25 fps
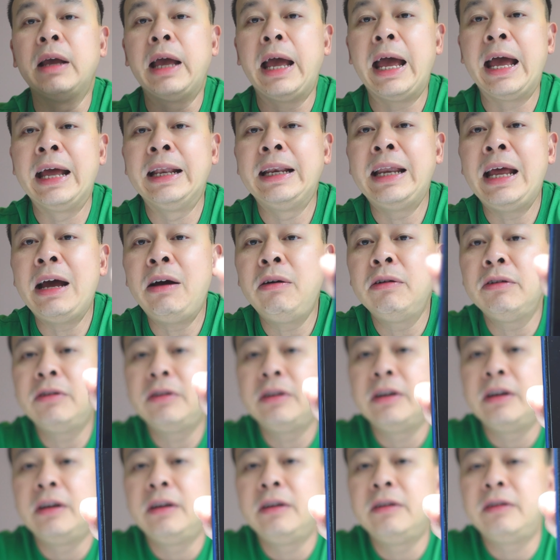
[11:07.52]
And now it
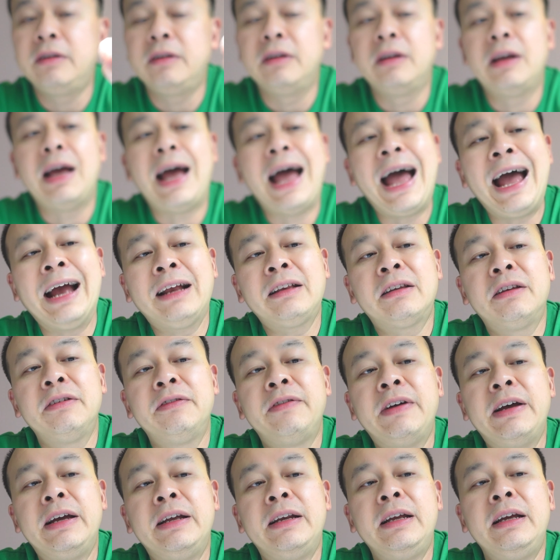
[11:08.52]
says
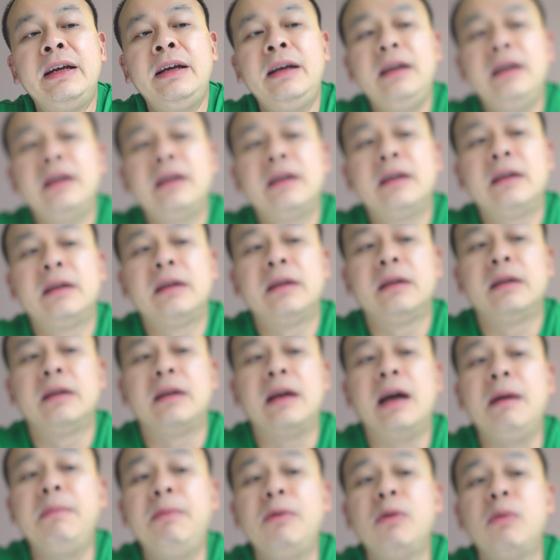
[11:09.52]
activating
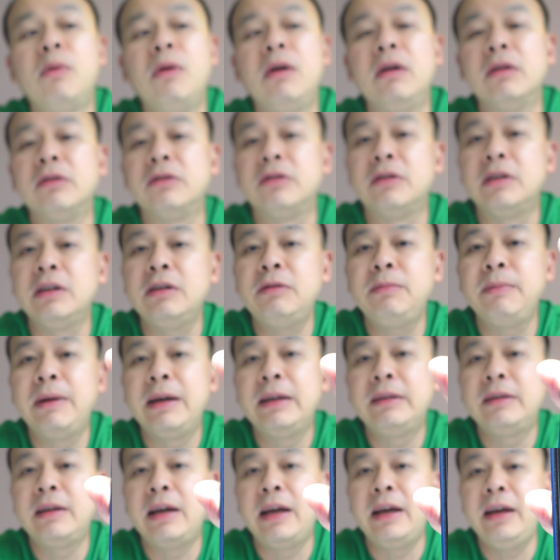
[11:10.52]
Apple Watch. This
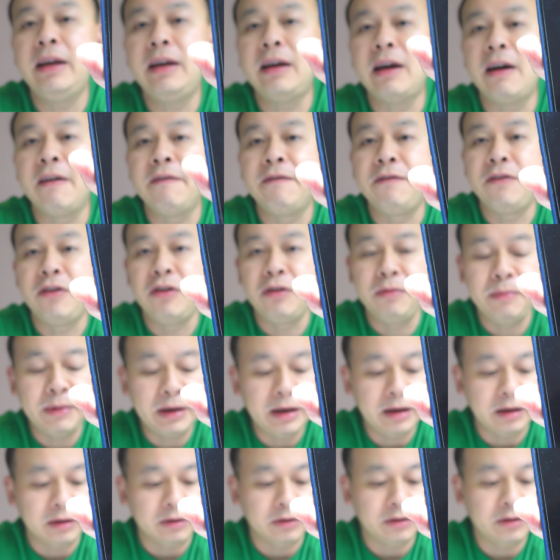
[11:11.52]
may take a few
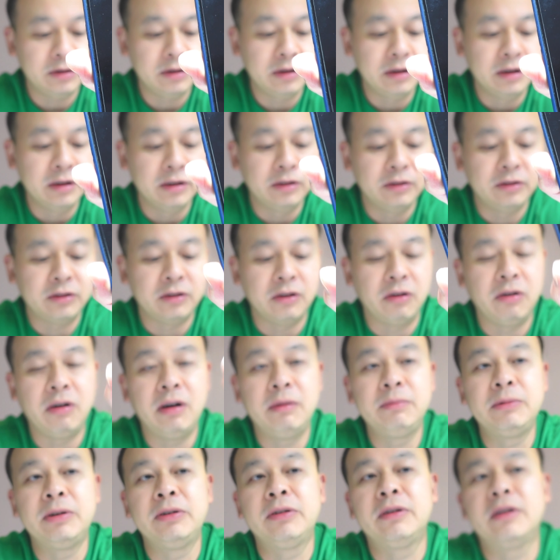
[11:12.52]
minutes, so
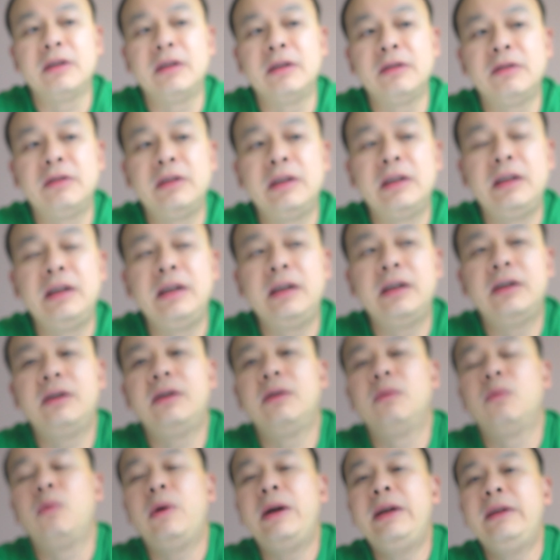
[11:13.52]
I'm just going to sit here
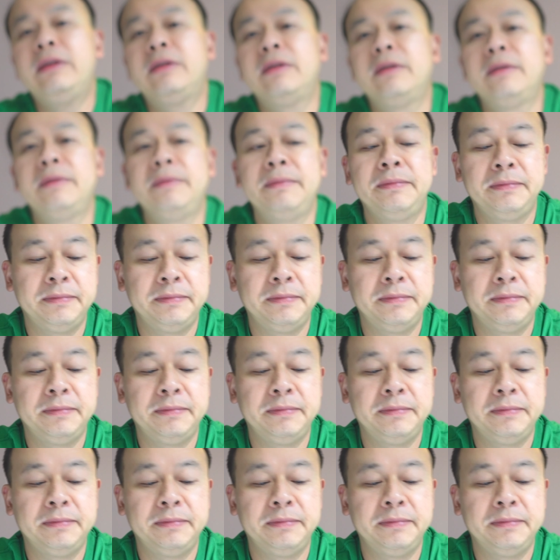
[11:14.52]
and wait